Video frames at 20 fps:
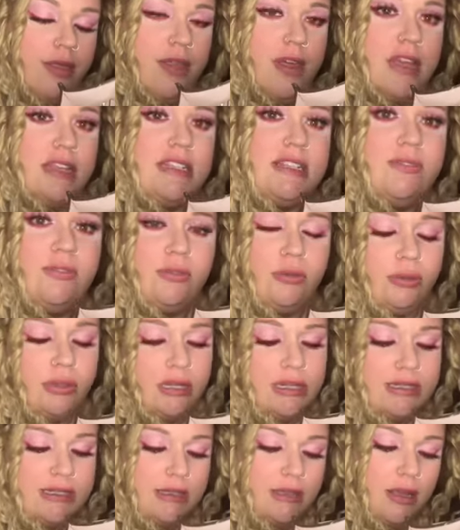
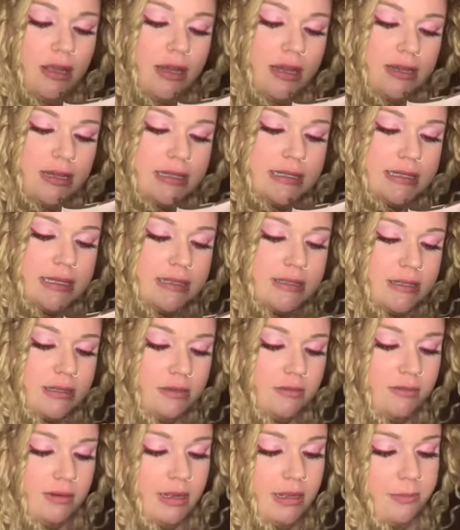$34.99, and it says that
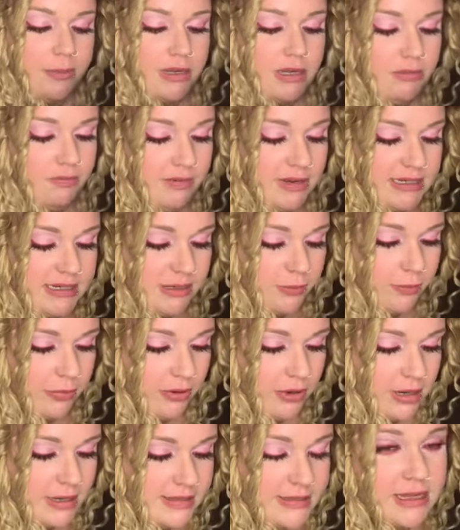the recommended retail
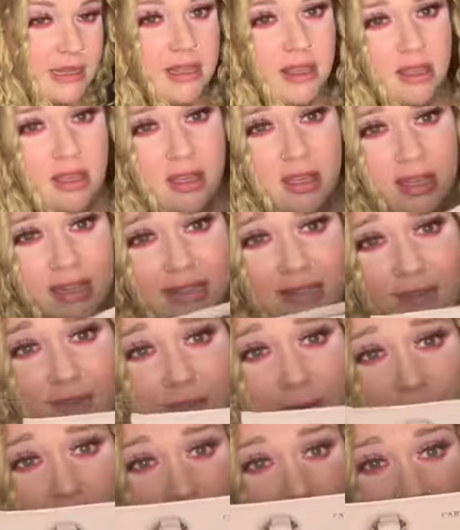price is
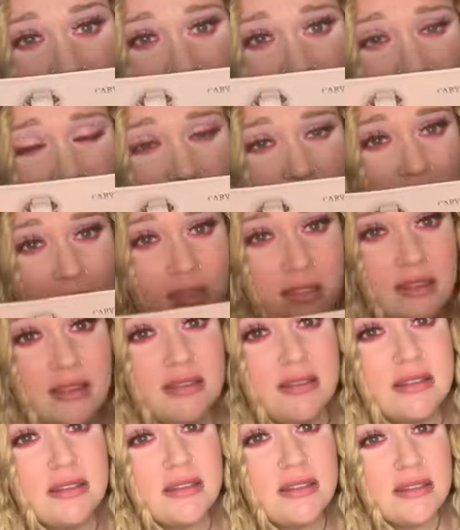$59, and
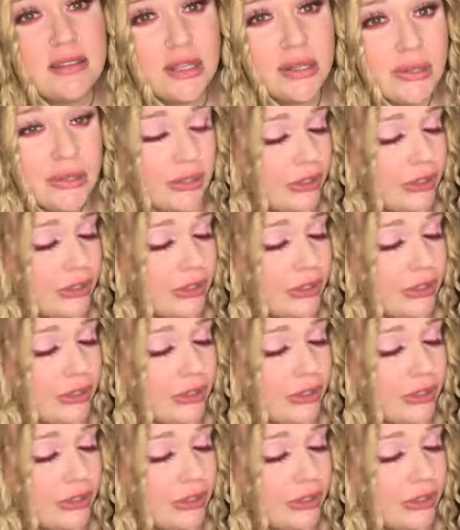this is so